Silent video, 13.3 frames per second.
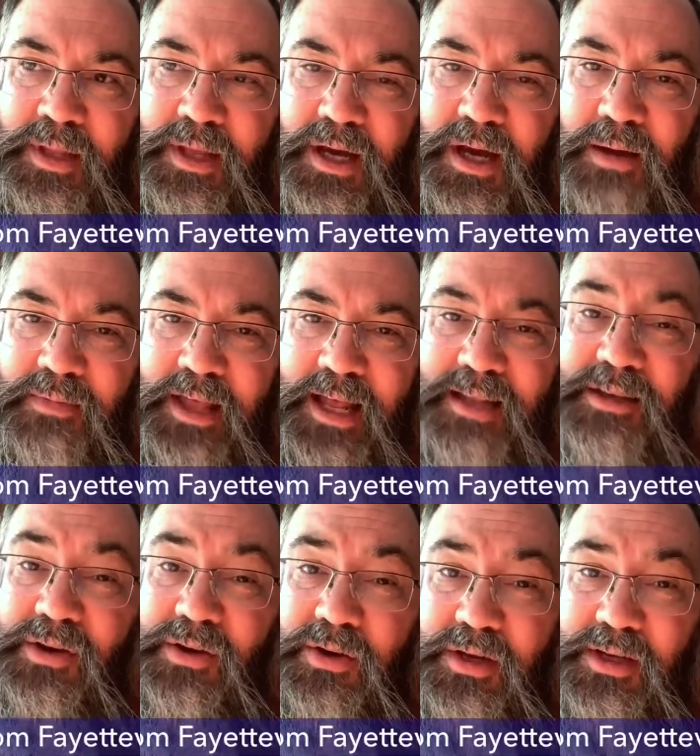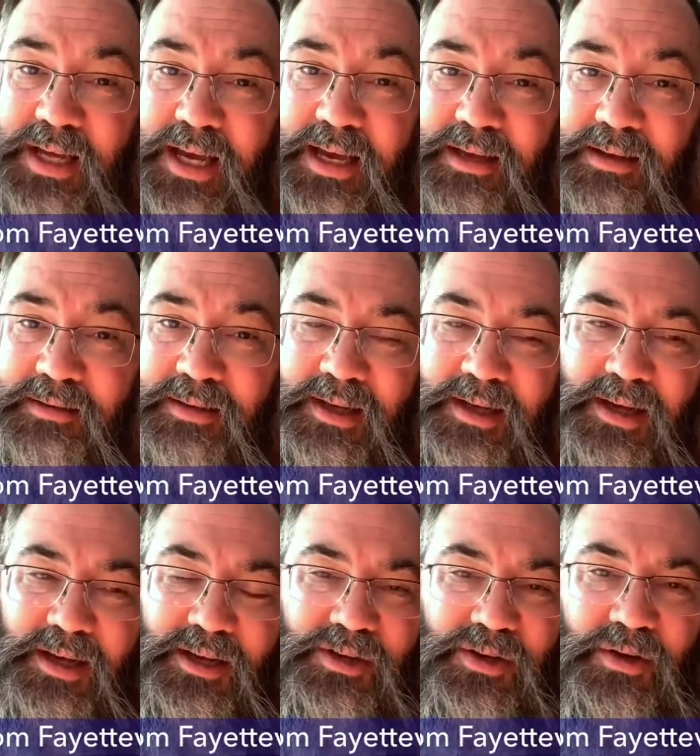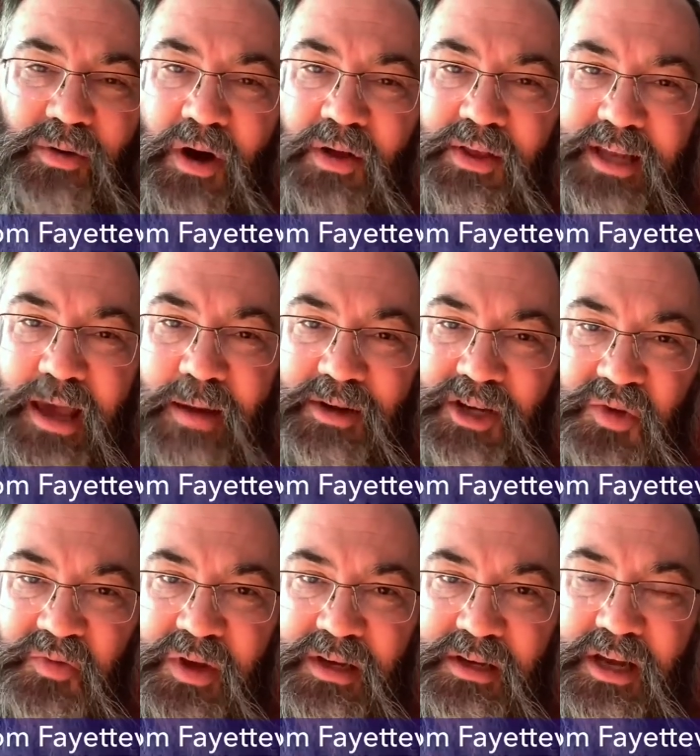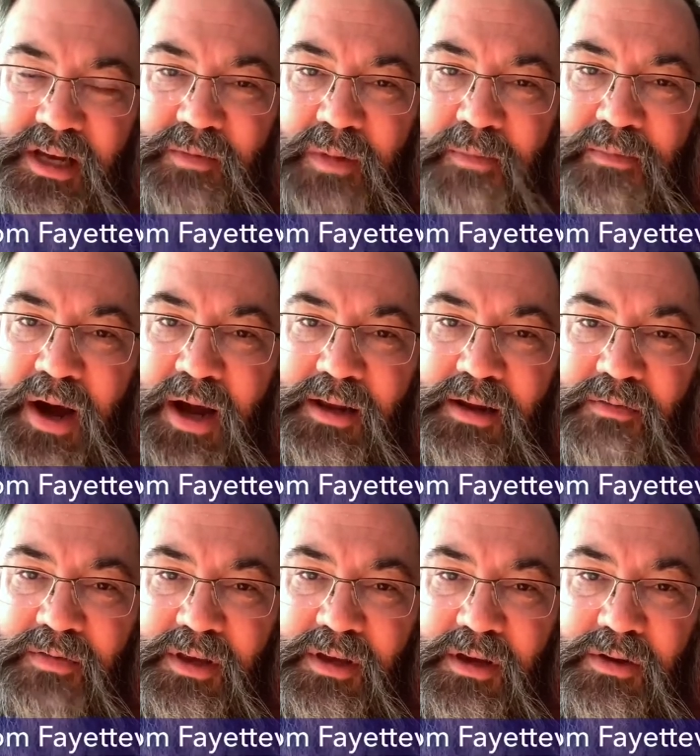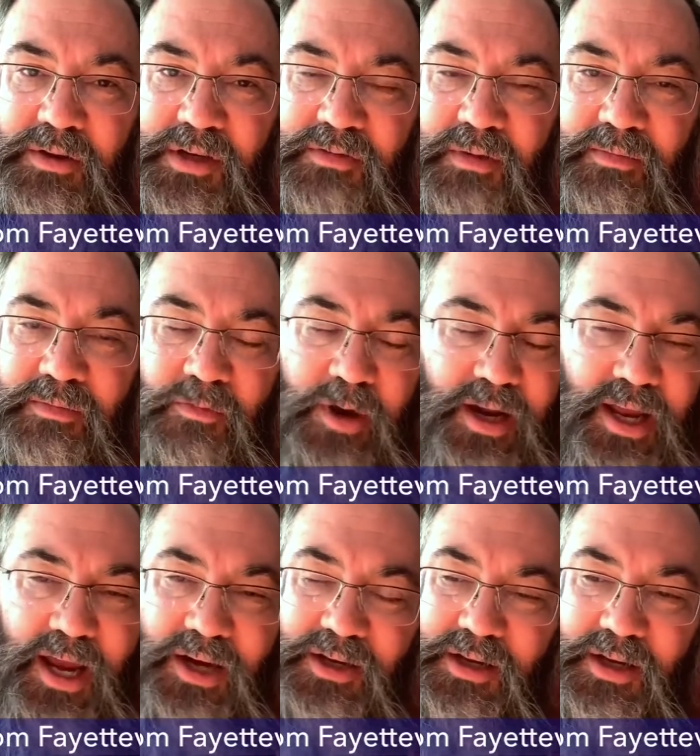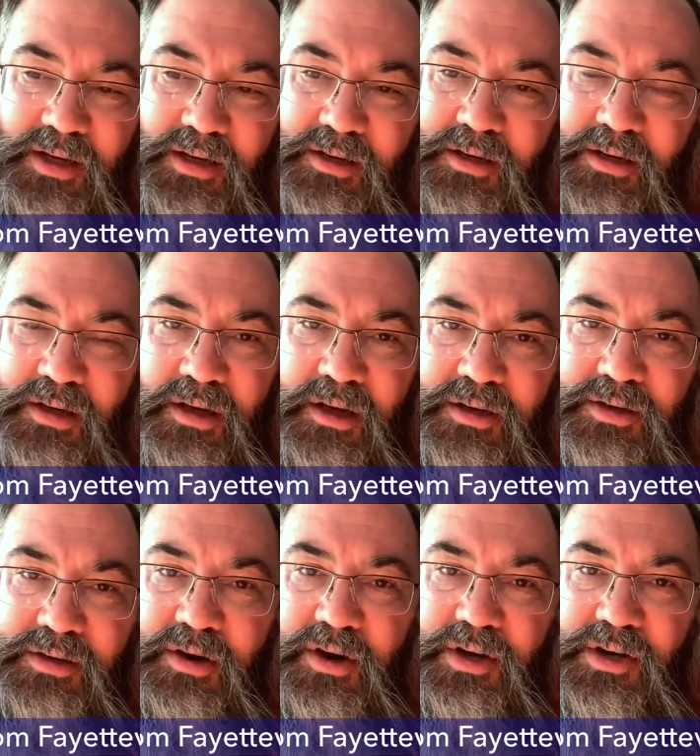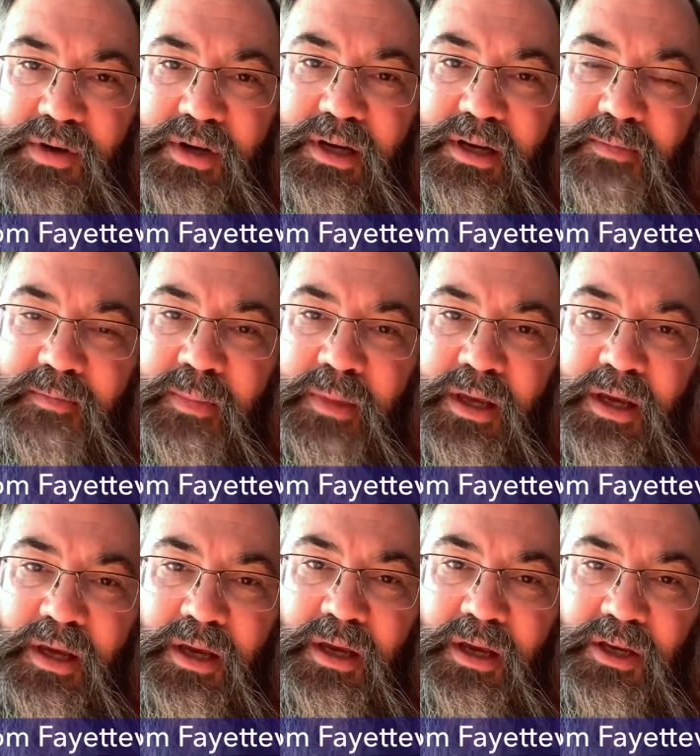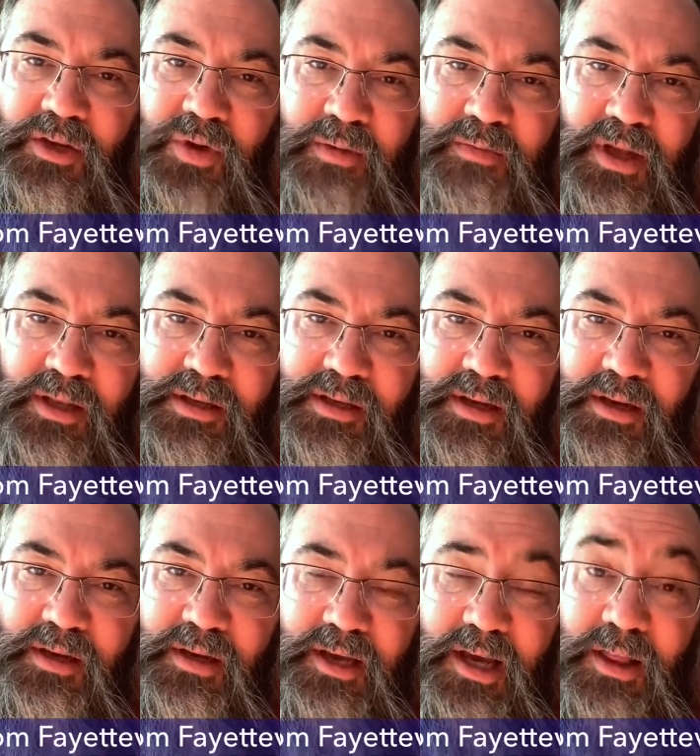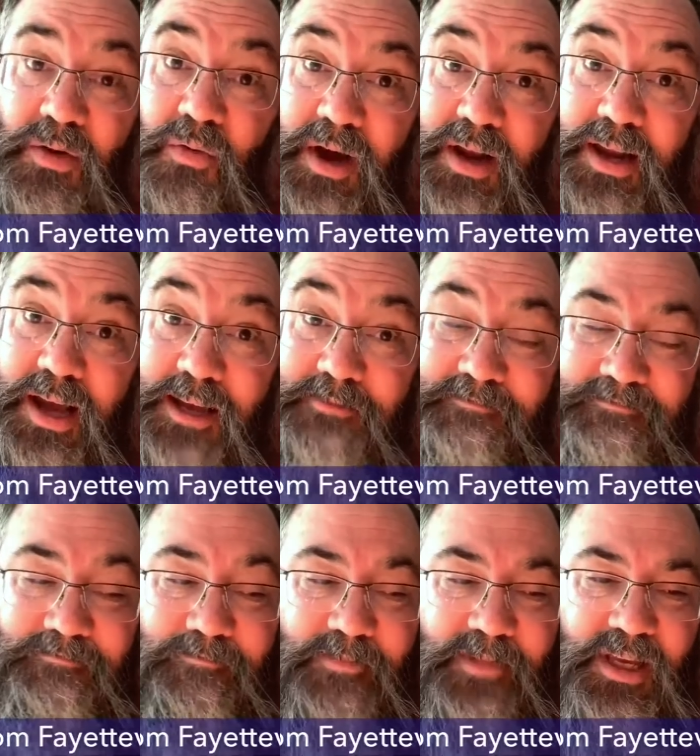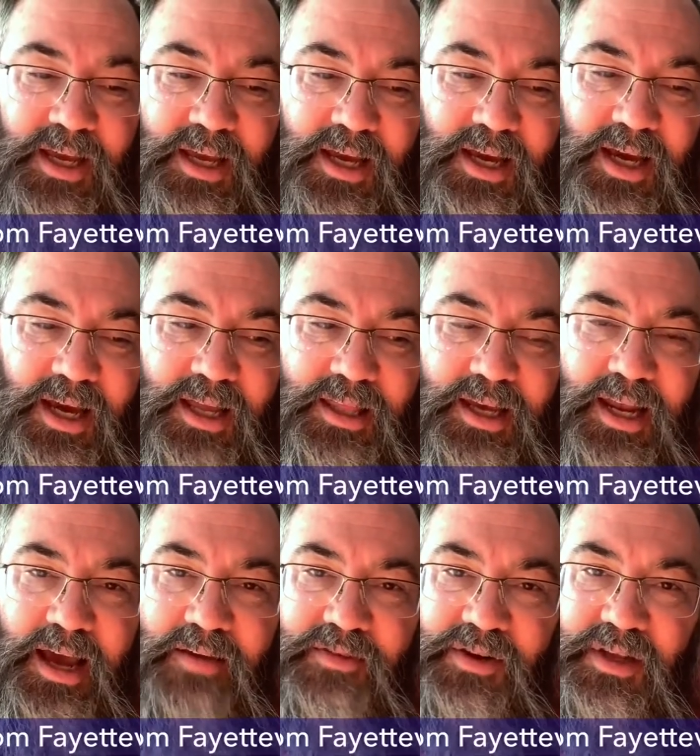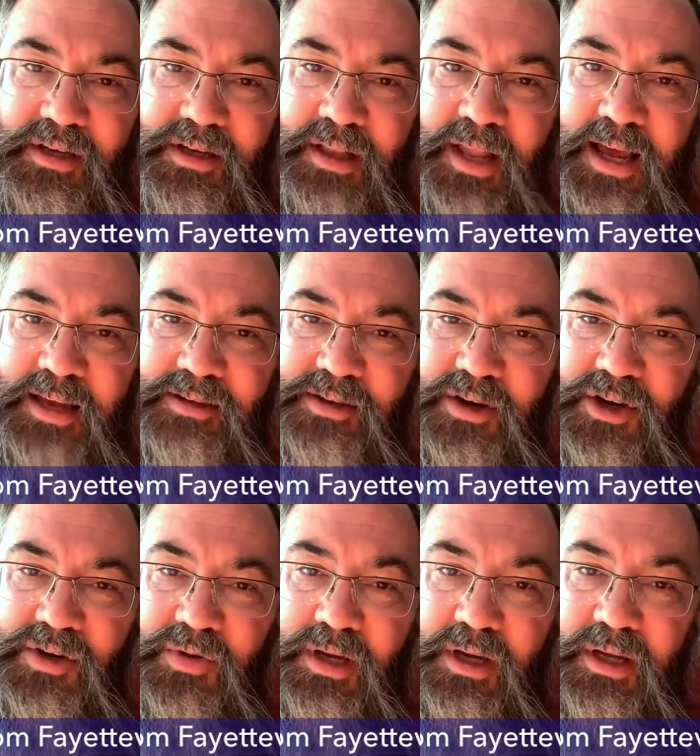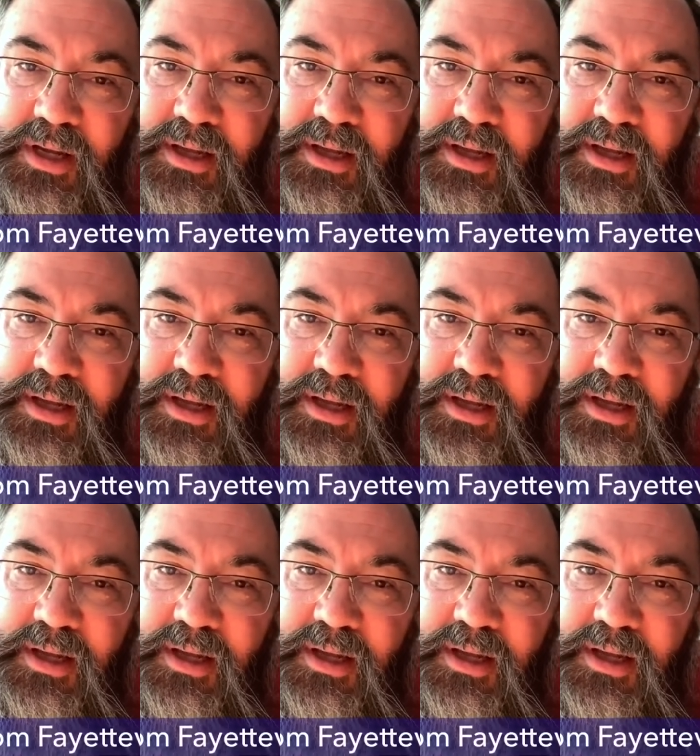um, that's a good day due to all the damage that's been done to my body over the years from radiation and surgery and treatments and, and the whatnot. And then after this last surgery,